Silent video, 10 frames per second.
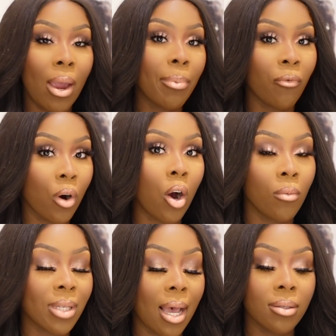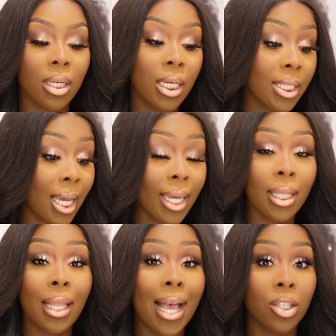before Hometowns. He's not in
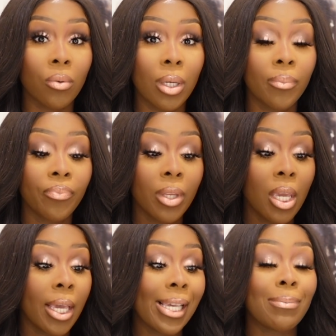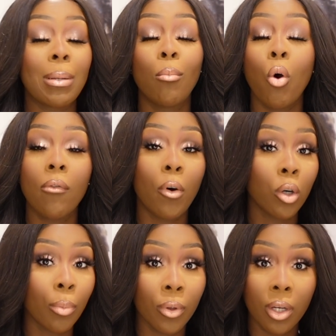the last three. He's been more
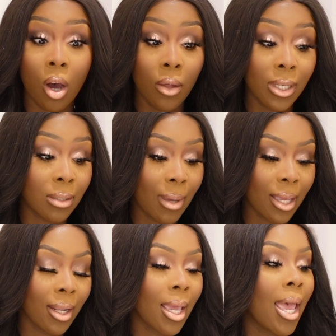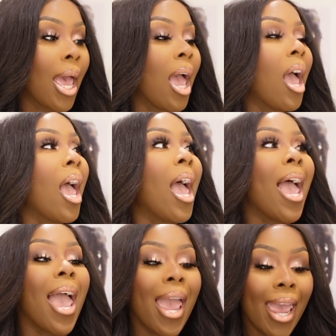vulnerable than all these men.
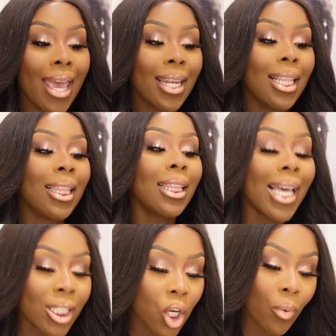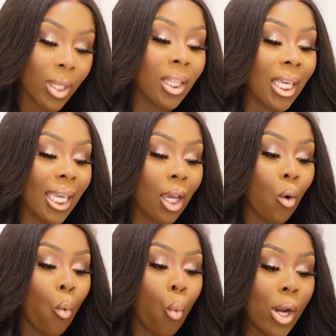And
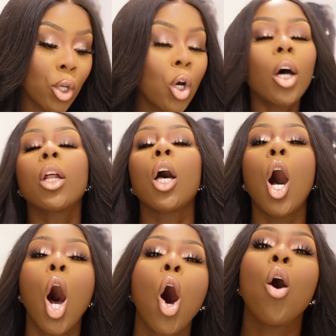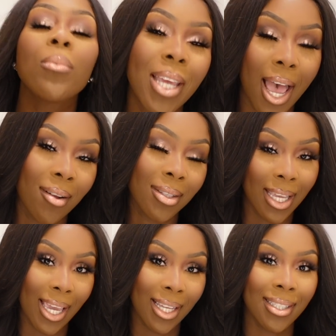literally, when you go to the hometown
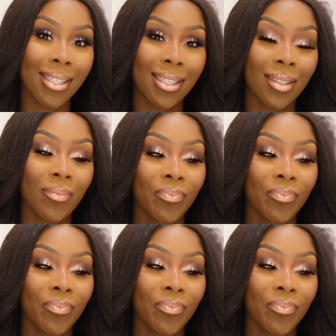dates,